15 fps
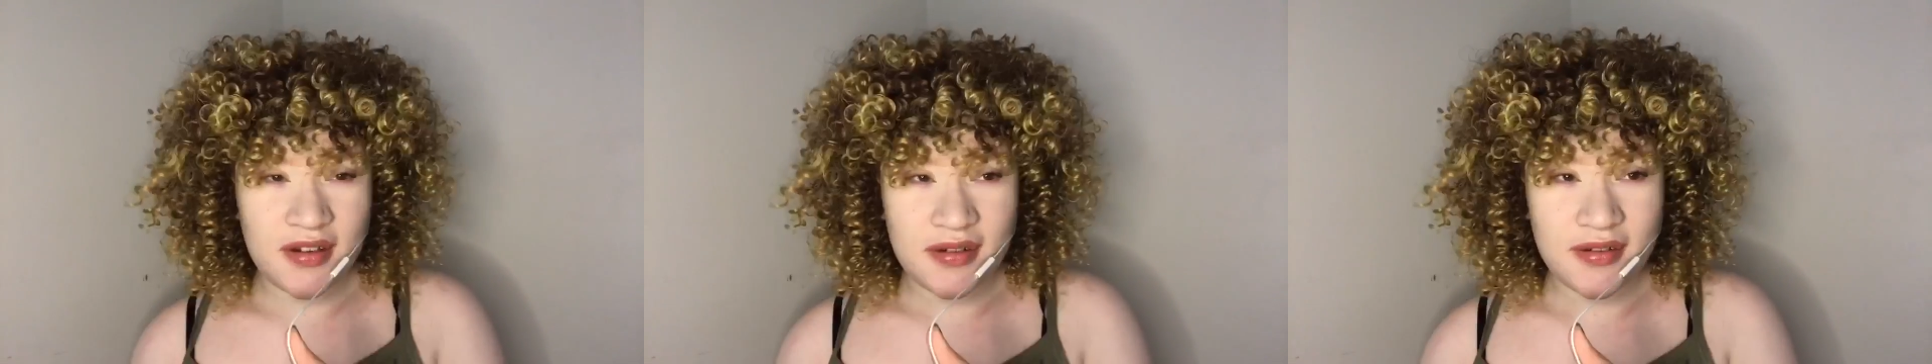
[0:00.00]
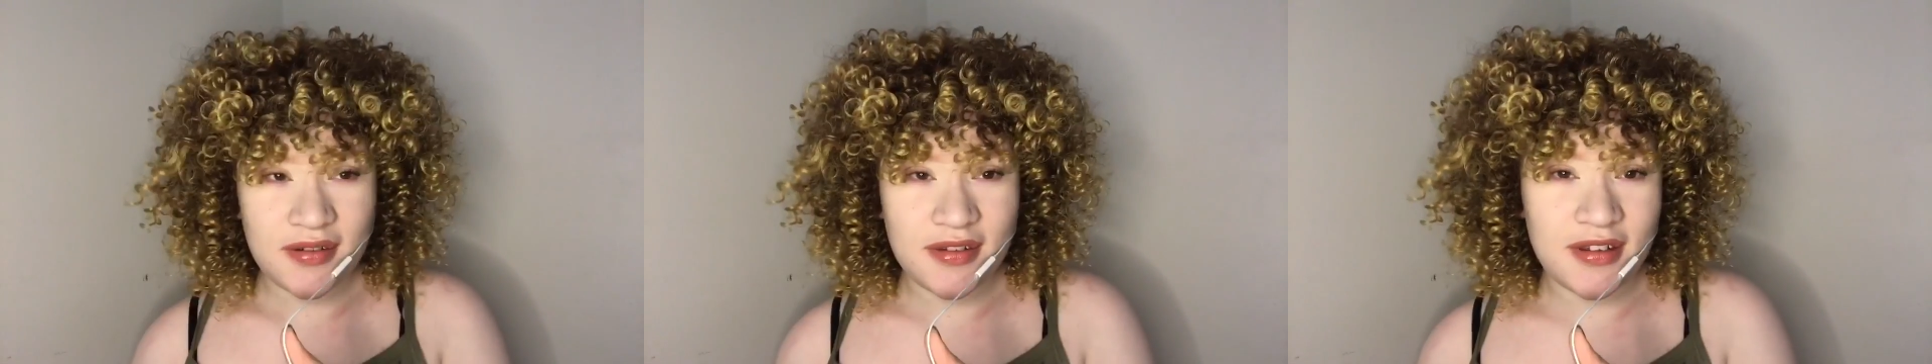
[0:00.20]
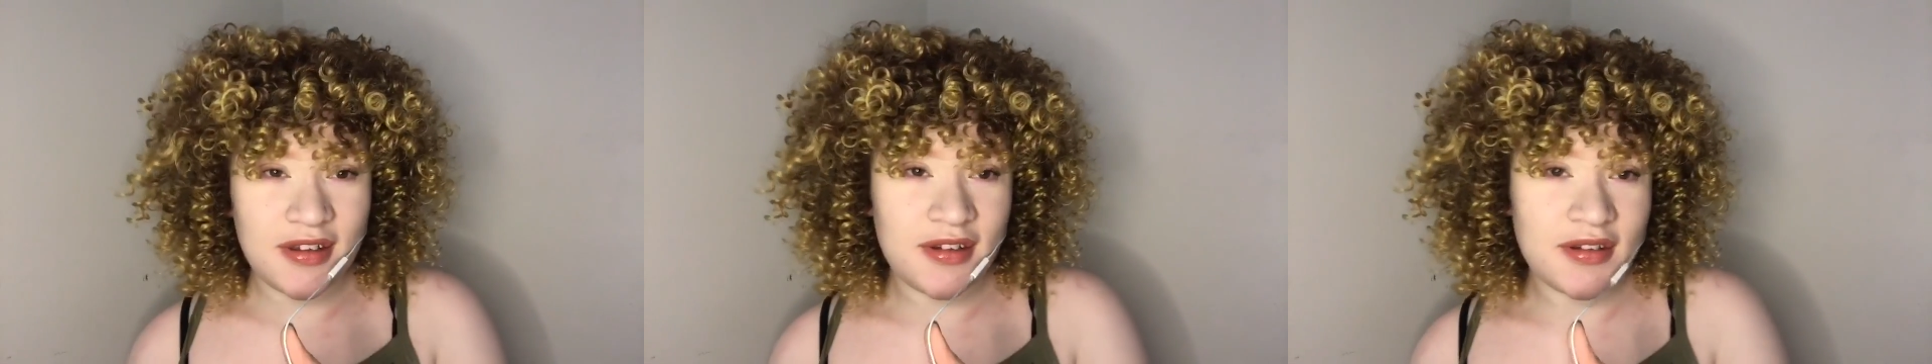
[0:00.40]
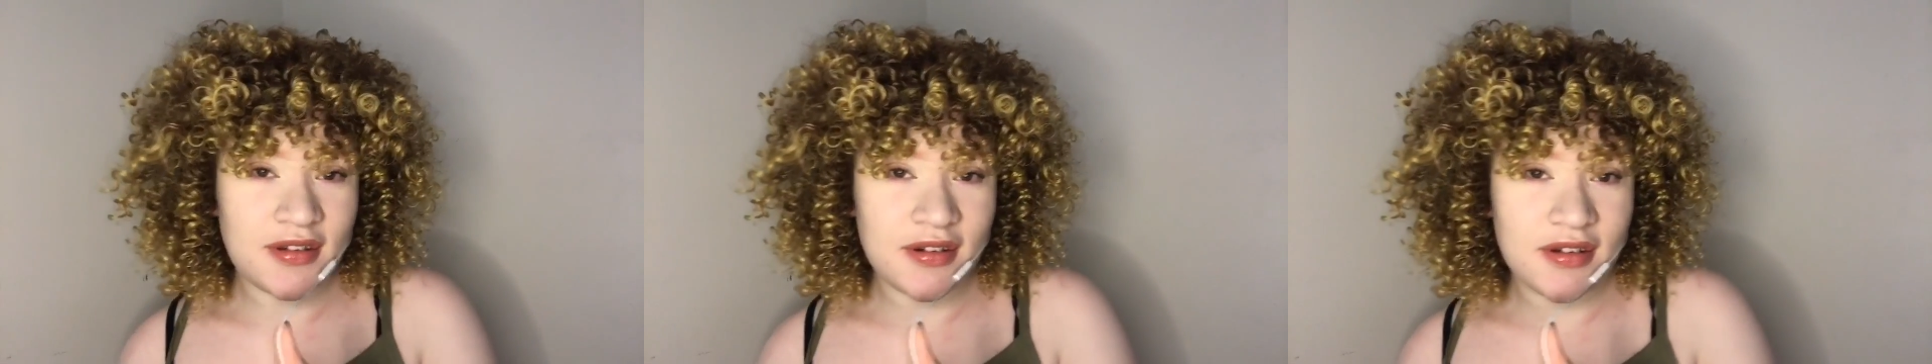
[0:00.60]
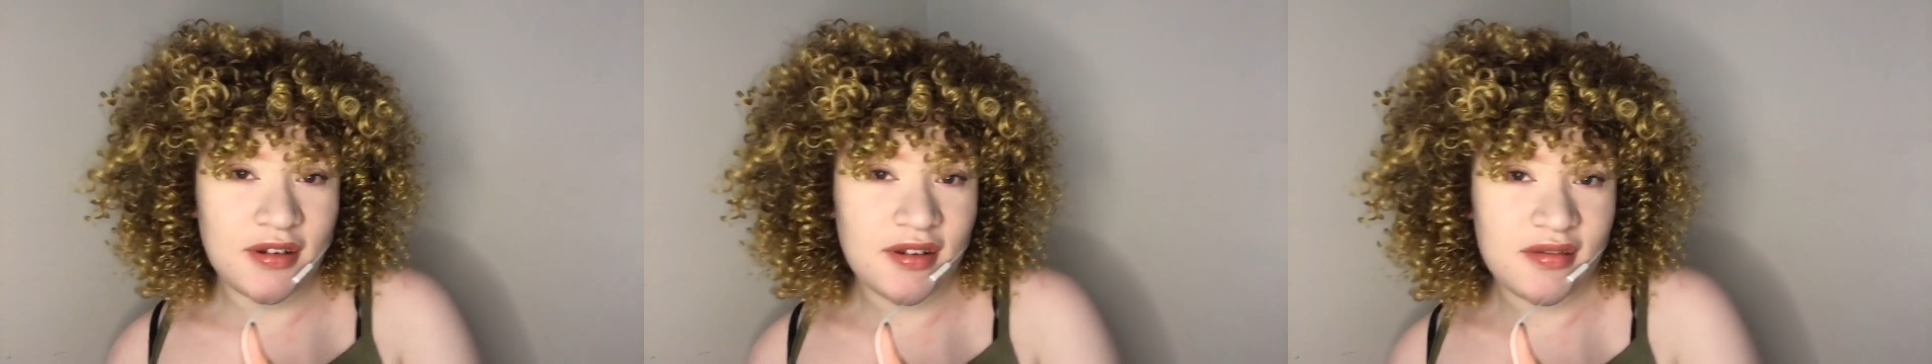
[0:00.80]
I think
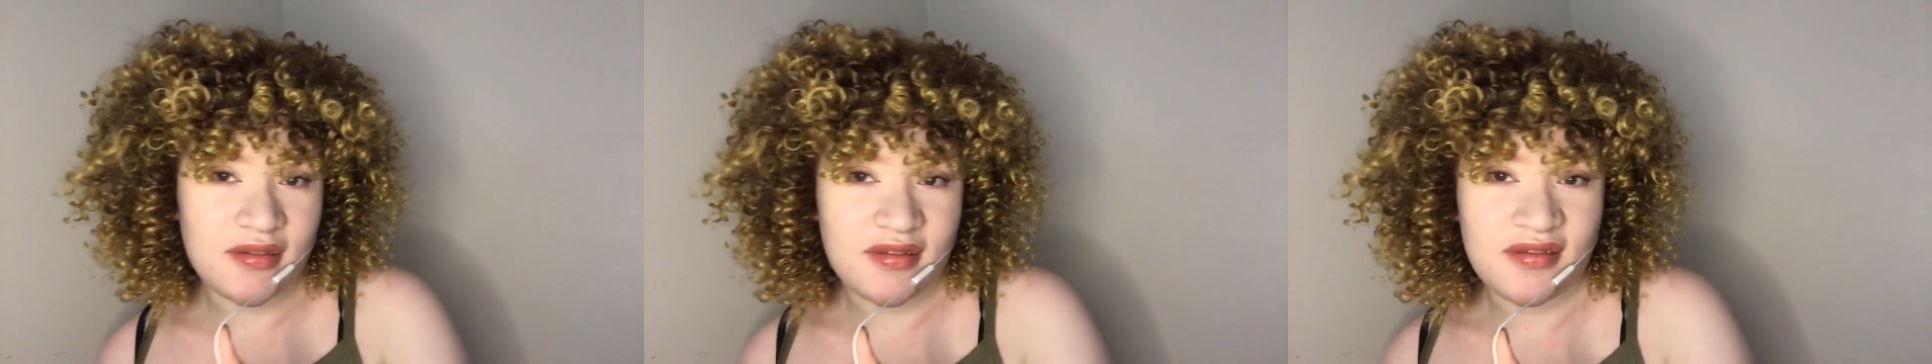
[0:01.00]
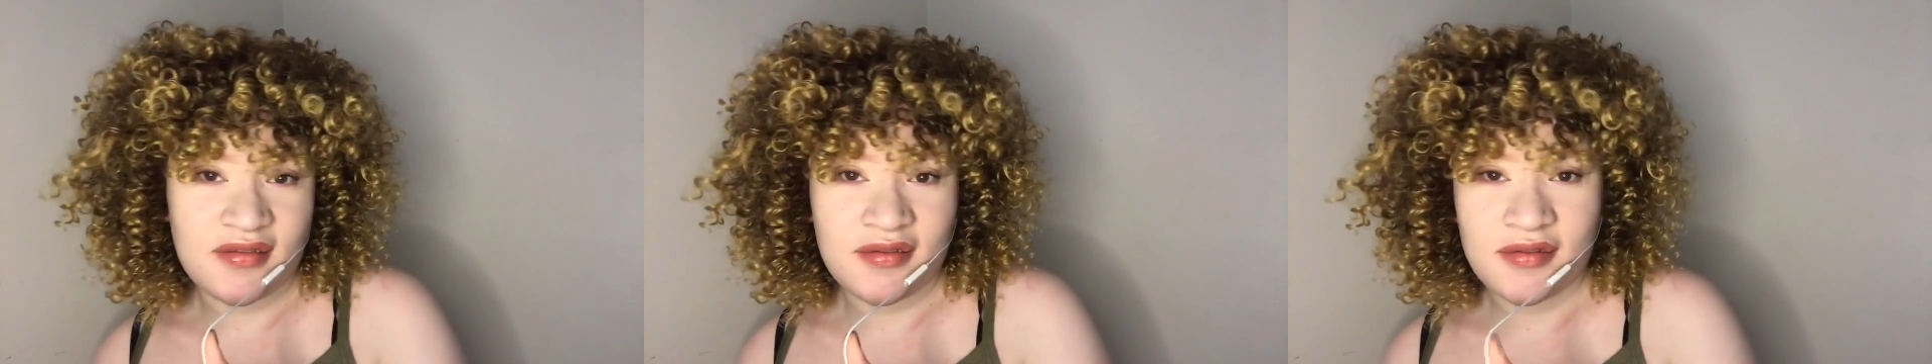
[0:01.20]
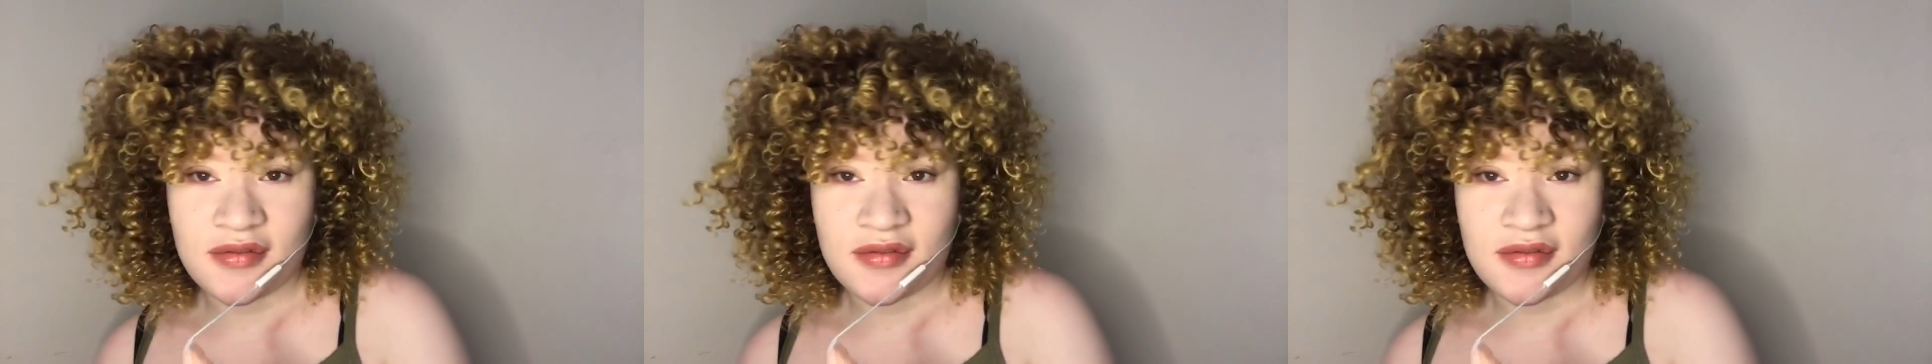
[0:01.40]
it doesn't